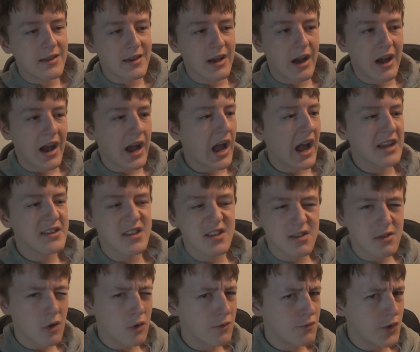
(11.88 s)
I
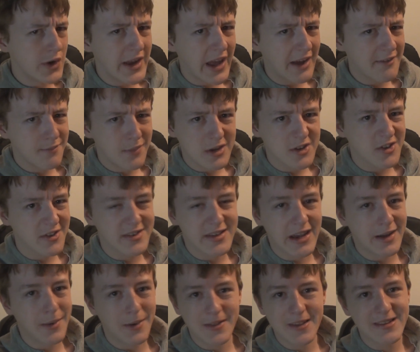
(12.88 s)
just don't really have much to
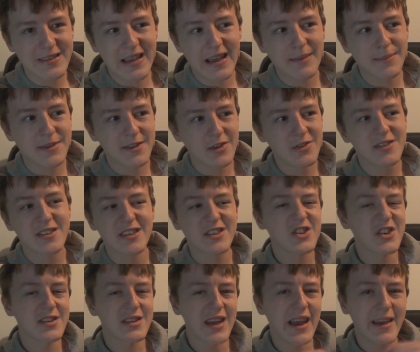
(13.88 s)
say about these episodes. It's
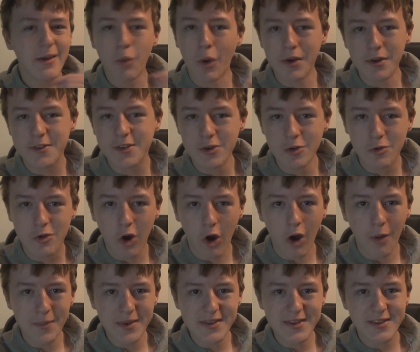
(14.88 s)
just like 1 or 2
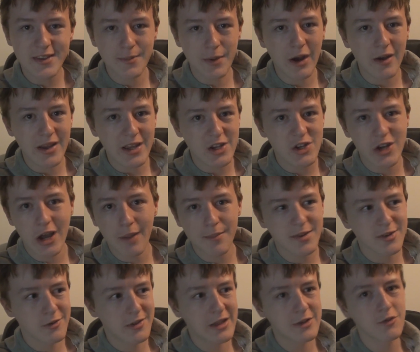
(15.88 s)
comments about each
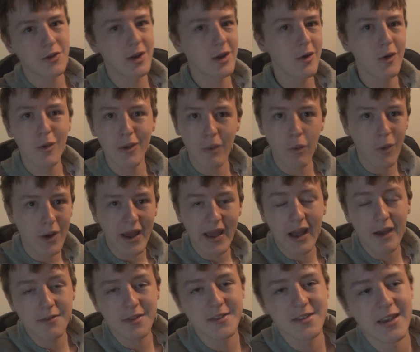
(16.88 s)
episode. That's really all I
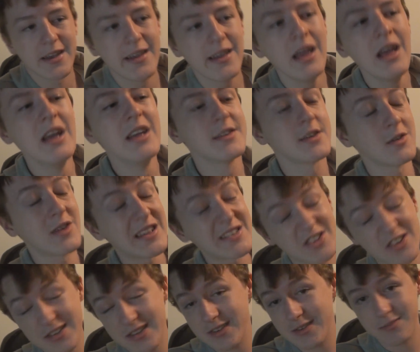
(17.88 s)
have to say. So
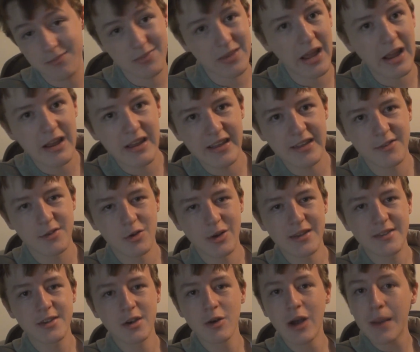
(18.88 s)
let's just get into
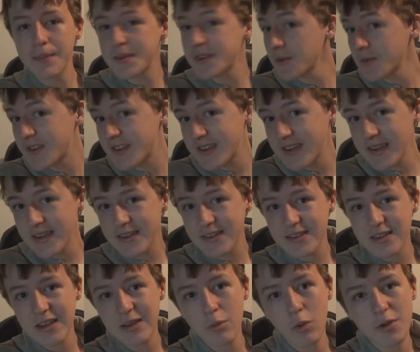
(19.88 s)
it. So episode
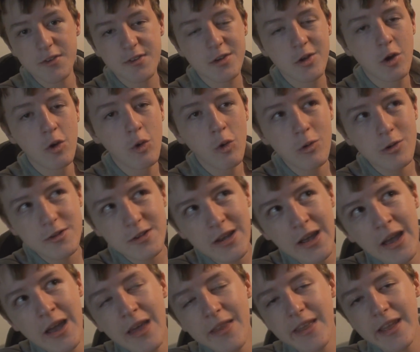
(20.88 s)
6 was called
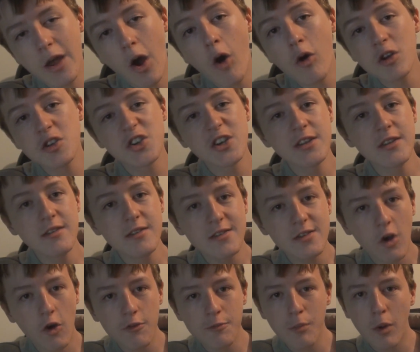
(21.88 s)
The
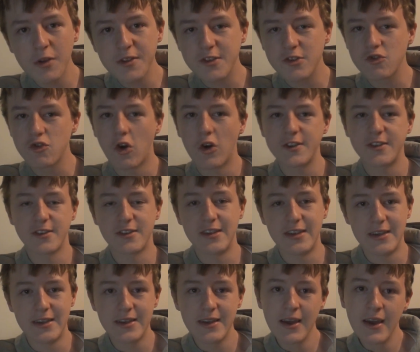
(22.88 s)
Origins of
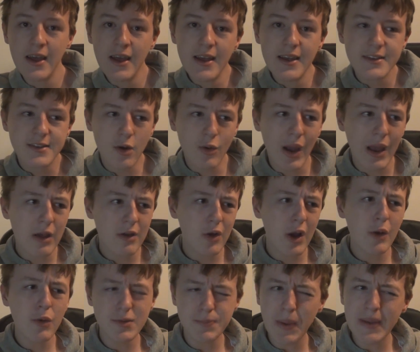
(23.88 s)
Monstrosity. So
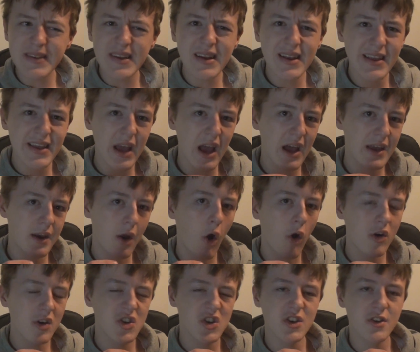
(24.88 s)
it was basically an
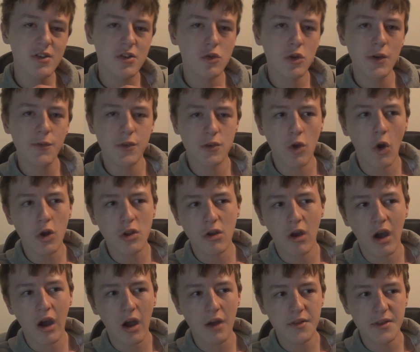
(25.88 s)
origin story for Dr.
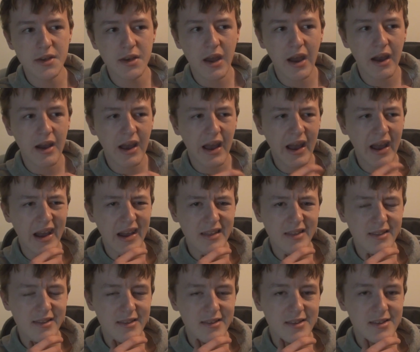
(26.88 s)
Arden
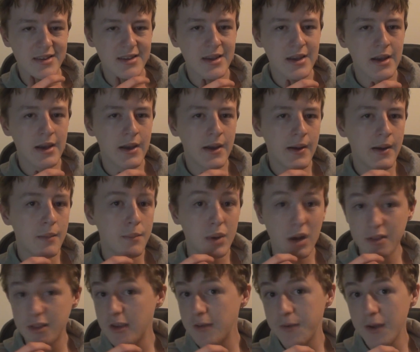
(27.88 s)
and
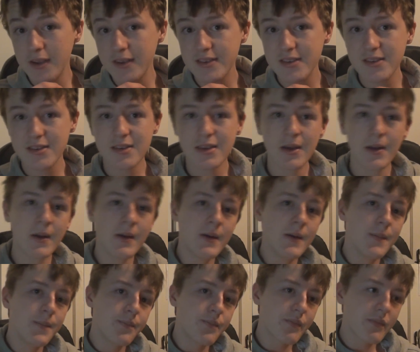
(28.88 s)
Bloodyface.
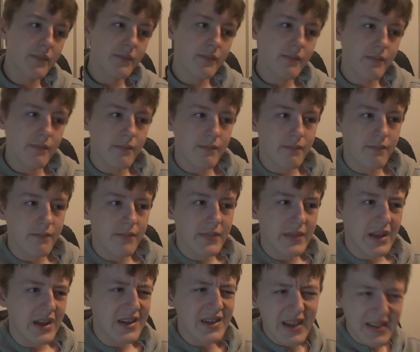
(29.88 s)

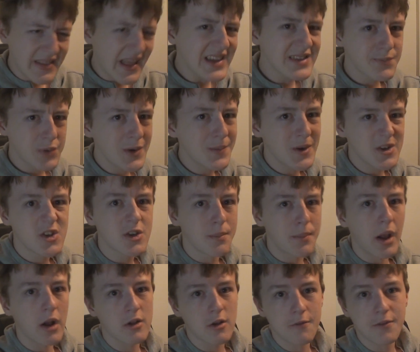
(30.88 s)
That's pretty much the
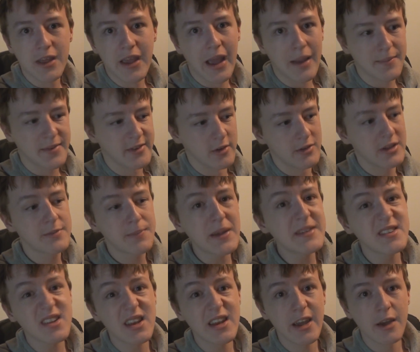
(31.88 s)
bulk of the episode. It's
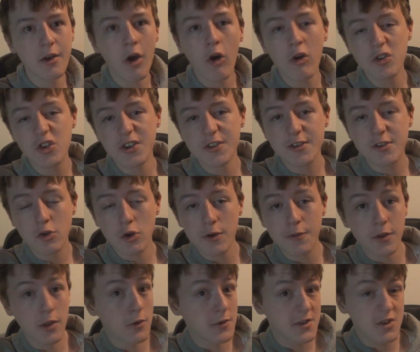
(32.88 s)
basically an origin story
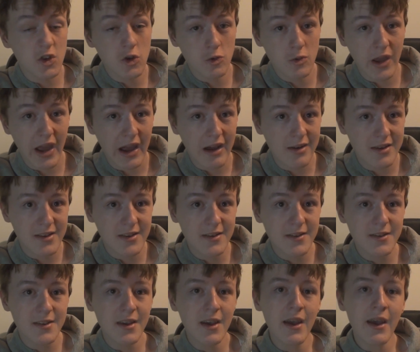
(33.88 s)
for those 2
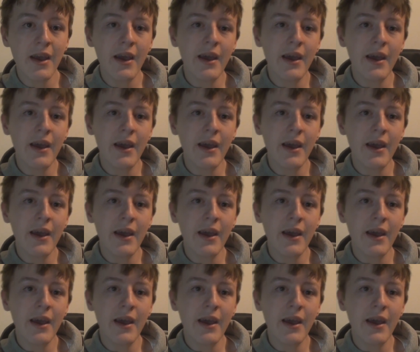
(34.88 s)
characters.